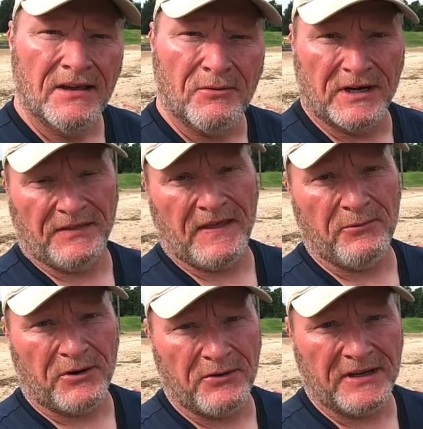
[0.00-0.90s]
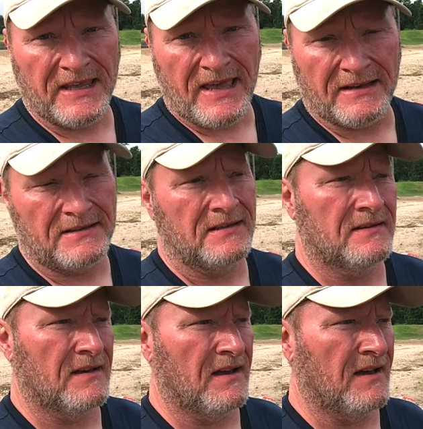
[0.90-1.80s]
What do you think we're going to get?
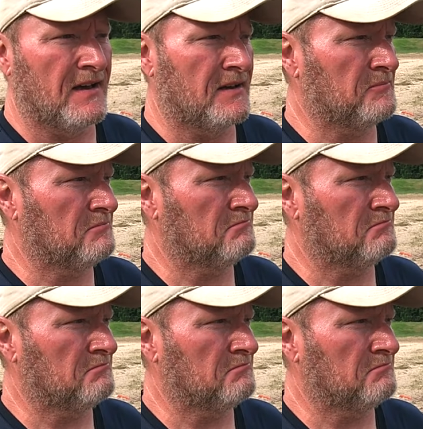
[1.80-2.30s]
Uh,